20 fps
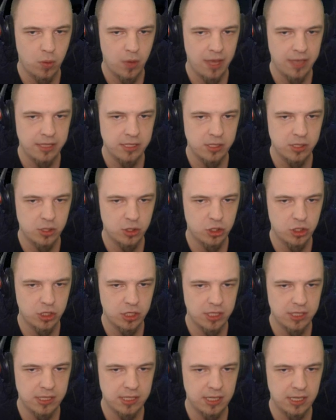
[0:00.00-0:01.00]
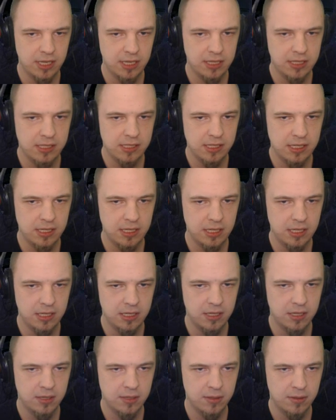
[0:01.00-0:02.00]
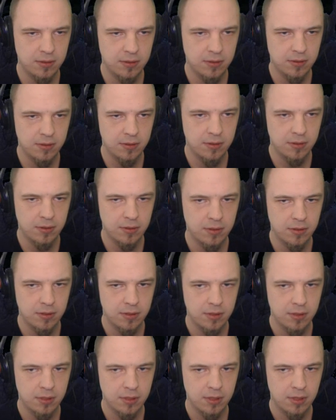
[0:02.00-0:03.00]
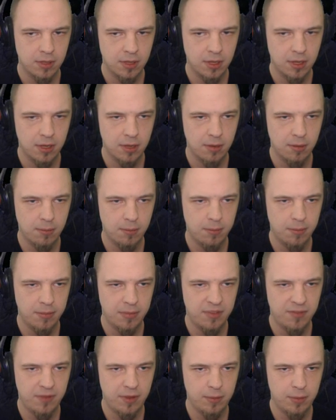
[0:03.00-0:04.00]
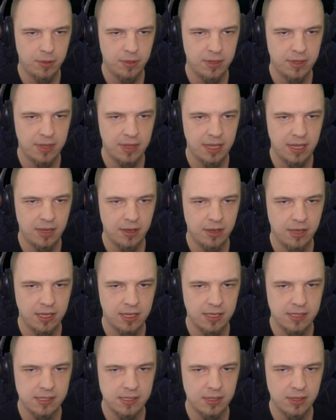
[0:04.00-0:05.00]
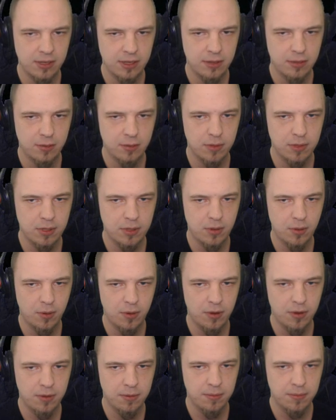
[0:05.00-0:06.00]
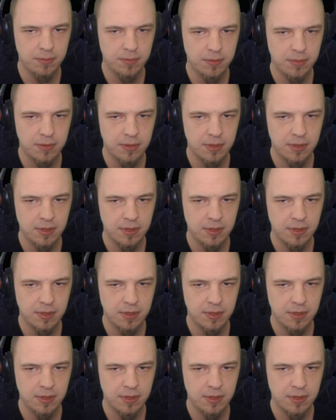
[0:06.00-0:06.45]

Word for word: Quite shitty indeed. Um, if I put it there, can I still get through the door?